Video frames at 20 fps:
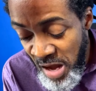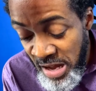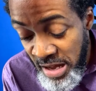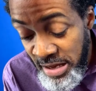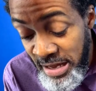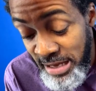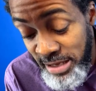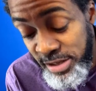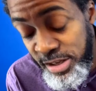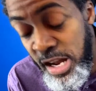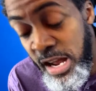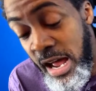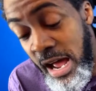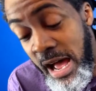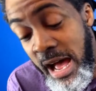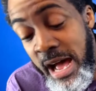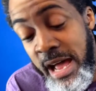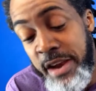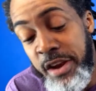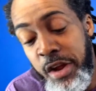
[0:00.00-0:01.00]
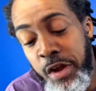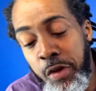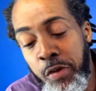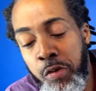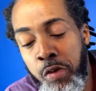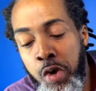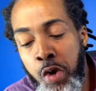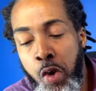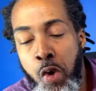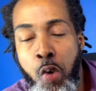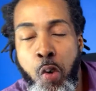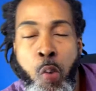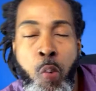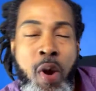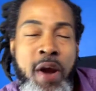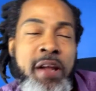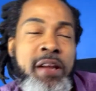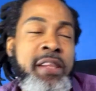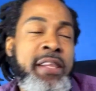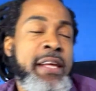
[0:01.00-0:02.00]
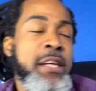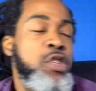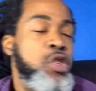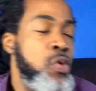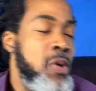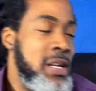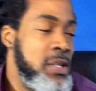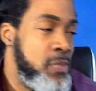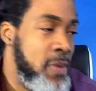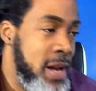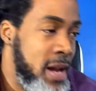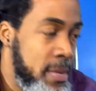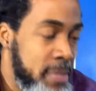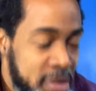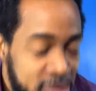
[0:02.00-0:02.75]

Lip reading: Yes. And, one of the things too as well, let me